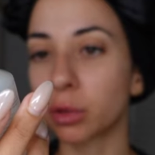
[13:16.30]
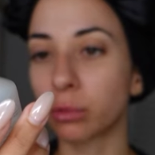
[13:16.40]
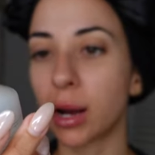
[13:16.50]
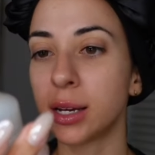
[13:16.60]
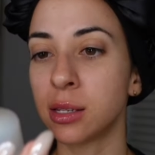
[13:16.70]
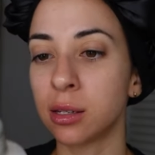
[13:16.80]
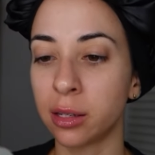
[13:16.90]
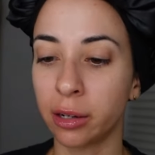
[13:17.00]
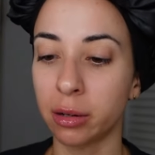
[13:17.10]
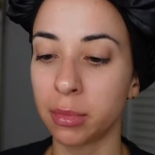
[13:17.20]
Rice
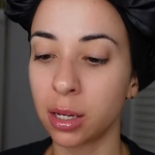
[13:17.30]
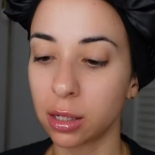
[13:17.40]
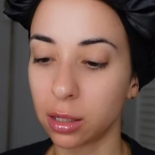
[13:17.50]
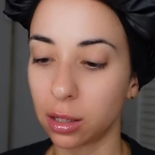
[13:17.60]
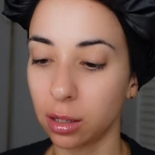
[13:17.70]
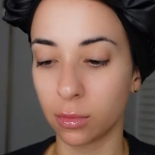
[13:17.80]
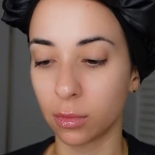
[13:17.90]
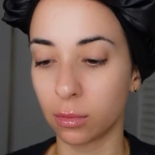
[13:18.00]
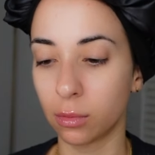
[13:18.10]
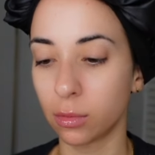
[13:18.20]
Ceramide
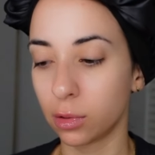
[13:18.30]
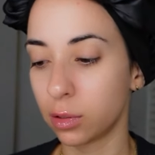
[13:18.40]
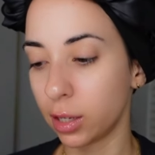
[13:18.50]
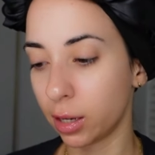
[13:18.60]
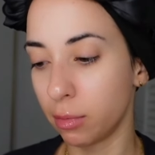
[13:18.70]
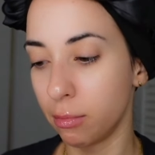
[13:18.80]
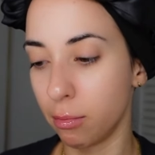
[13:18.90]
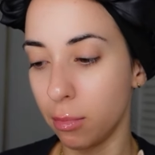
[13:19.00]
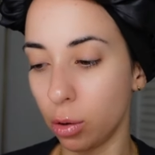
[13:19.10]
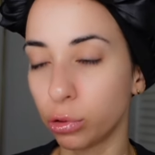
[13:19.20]
it's like a
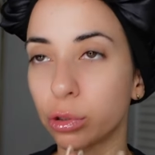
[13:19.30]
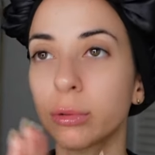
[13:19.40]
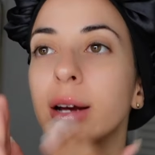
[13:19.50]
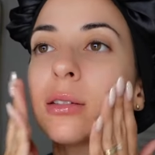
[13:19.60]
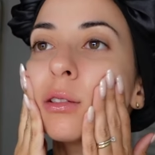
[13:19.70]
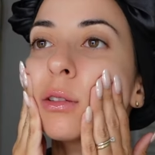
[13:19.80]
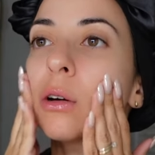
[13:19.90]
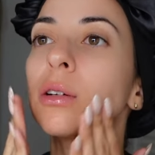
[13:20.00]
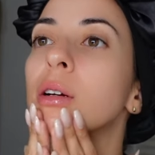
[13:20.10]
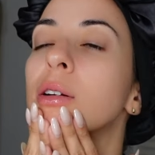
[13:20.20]
moisturizing
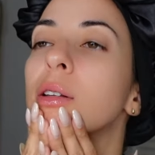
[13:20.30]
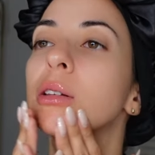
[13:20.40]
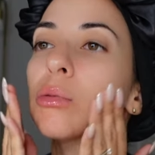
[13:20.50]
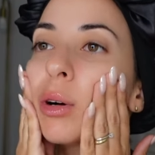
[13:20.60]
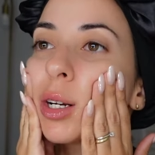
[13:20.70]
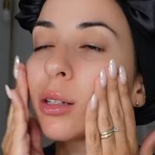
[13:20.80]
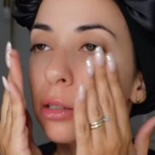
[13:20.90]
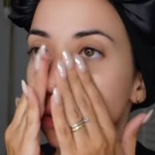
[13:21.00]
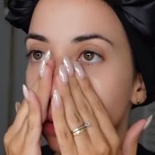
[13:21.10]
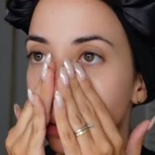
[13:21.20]
toner. This one is
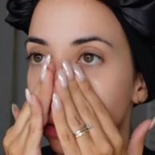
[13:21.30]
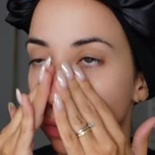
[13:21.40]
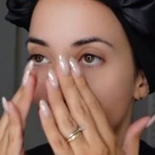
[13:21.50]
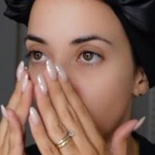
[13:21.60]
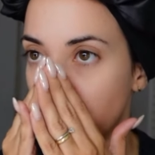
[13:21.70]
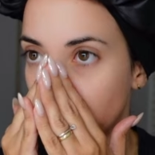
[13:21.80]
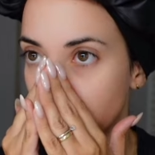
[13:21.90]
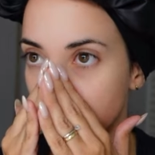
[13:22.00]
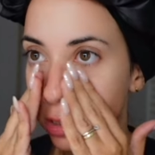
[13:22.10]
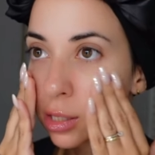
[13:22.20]
super
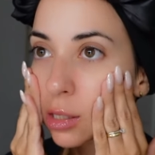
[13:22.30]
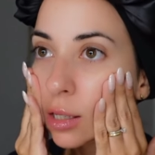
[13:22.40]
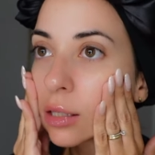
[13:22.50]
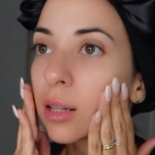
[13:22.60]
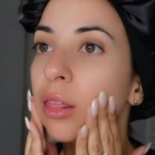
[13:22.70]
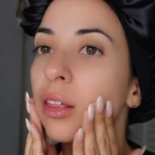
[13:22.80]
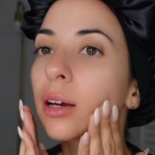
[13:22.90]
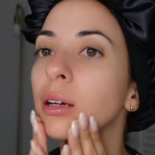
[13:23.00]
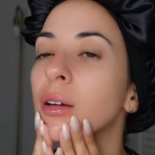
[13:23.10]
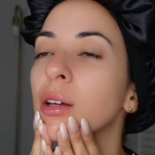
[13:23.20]
consistent and
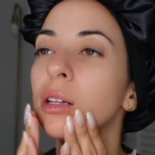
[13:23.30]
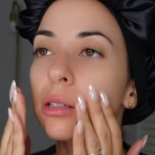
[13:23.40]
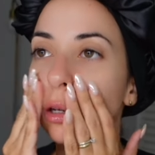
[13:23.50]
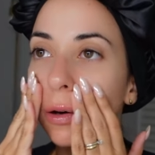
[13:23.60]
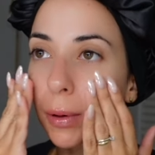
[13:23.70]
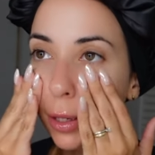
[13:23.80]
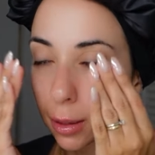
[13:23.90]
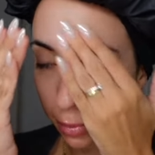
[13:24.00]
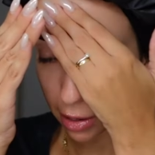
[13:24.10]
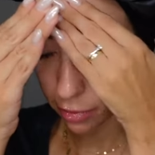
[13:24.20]
thick, so I can
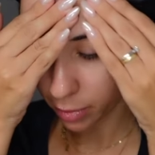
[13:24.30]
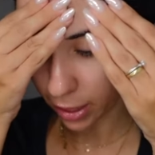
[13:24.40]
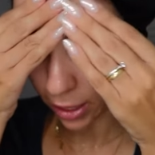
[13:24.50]
apply with my